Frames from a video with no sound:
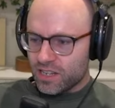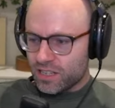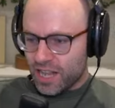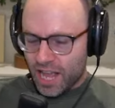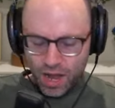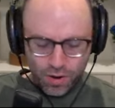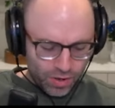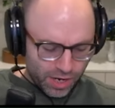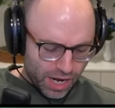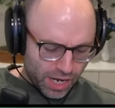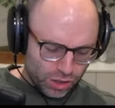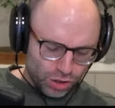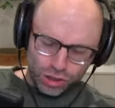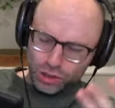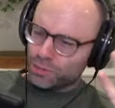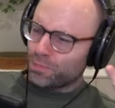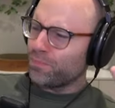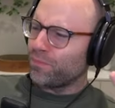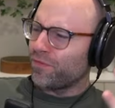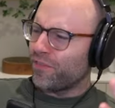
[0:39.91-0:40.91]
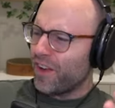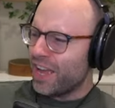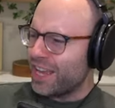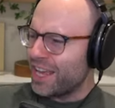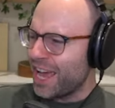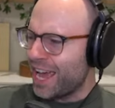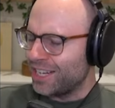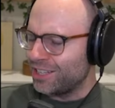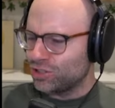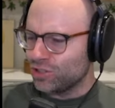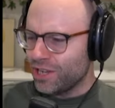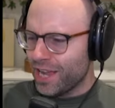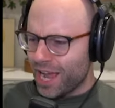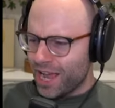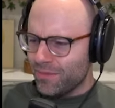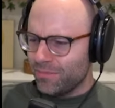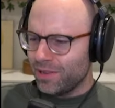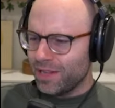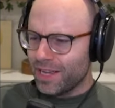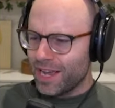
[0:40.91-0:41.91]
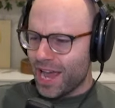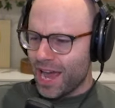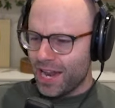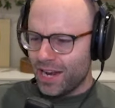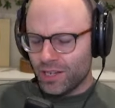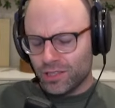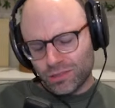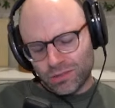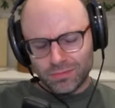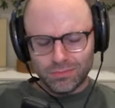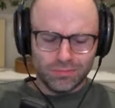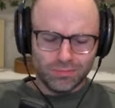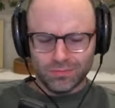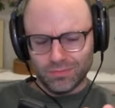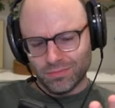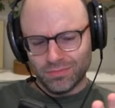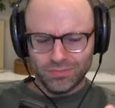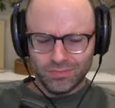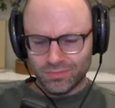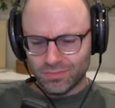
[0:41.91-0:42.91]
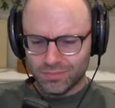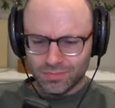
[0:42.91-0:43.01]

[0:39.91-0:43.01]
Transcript: Nowadays, you just fake ass gambling addicts. Mm.